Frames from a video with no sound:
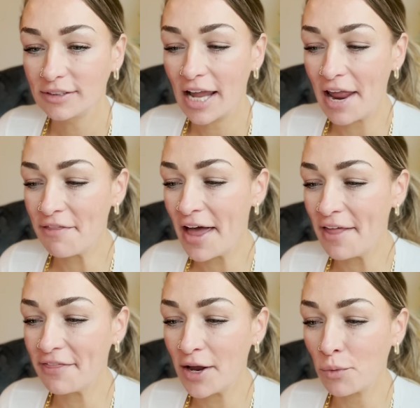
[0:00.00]
and
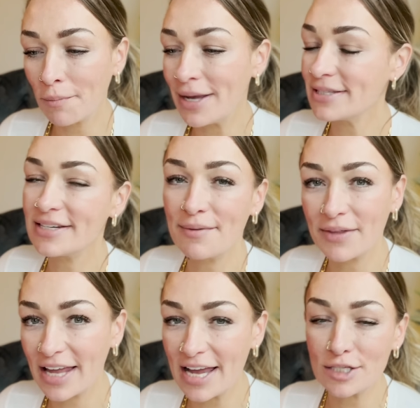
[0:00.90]
that they were messing up the
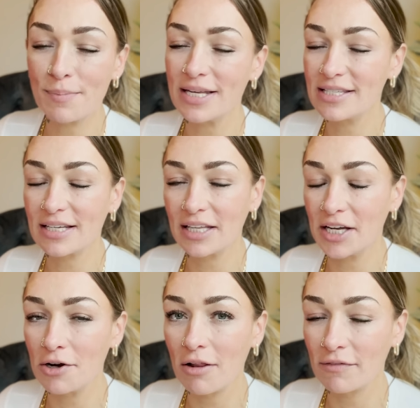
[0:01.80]
case basically
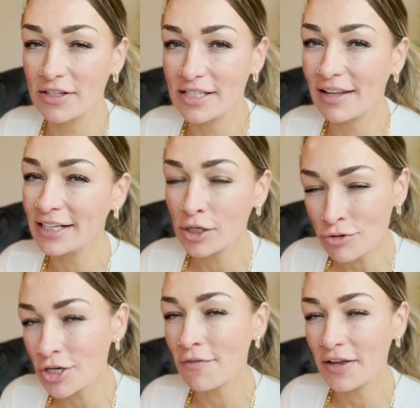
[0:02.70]
and all of this. Like,
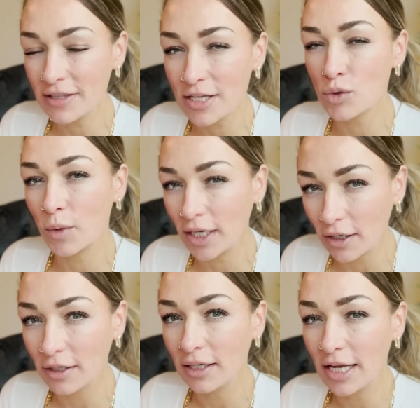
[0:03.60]
don't y'all think that's
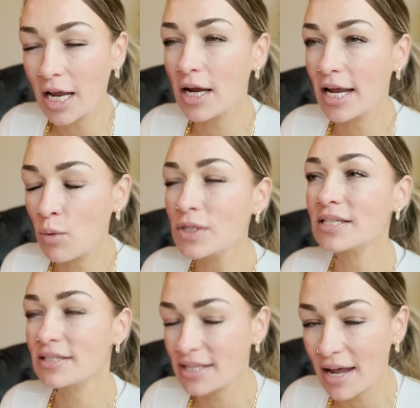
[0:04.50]
weird? It, it was a
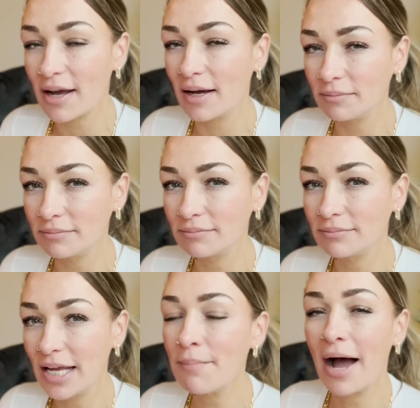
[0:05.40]
setup,
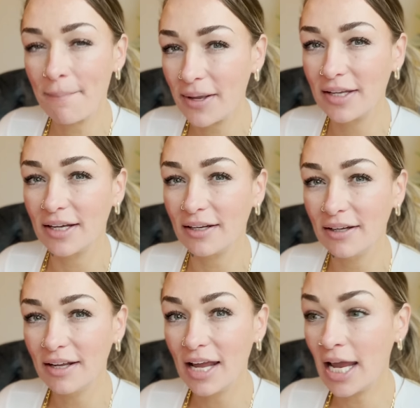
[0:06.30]
in my opinion,
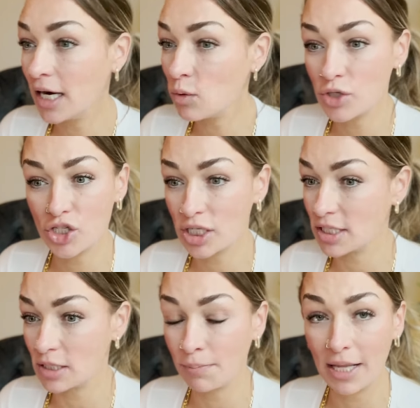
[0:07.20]
and it was just
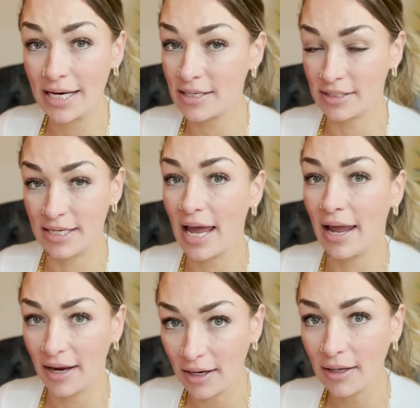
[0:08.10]
as plain as
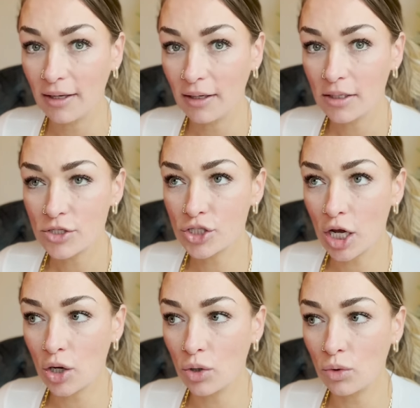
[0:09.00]
day.
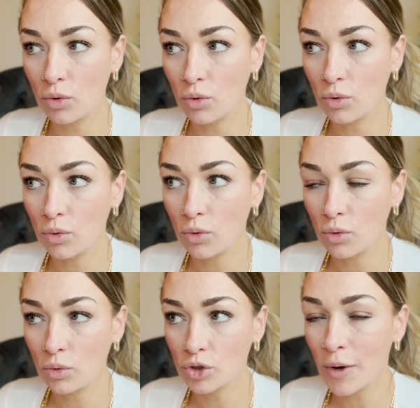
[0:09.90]
So,
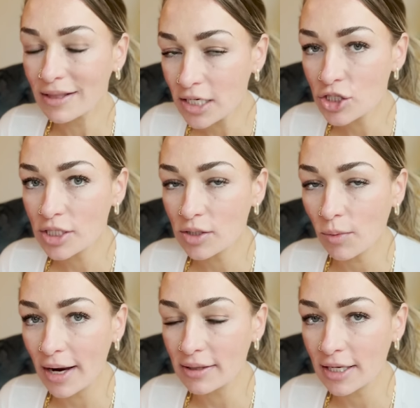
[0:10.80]
do I think she did the
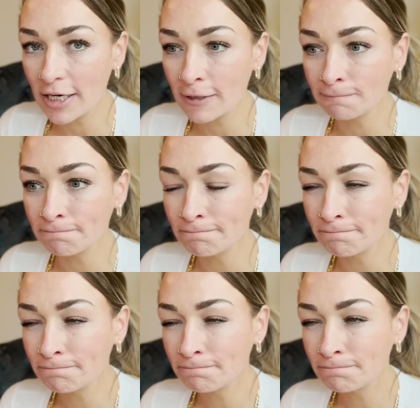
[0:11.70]
right thing?
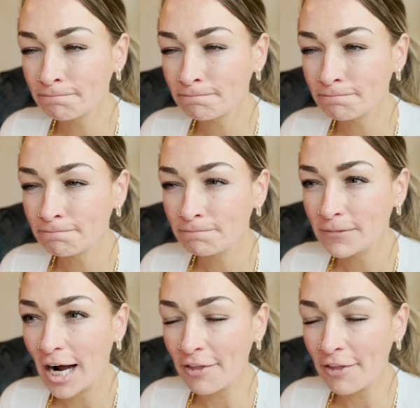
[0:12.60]
I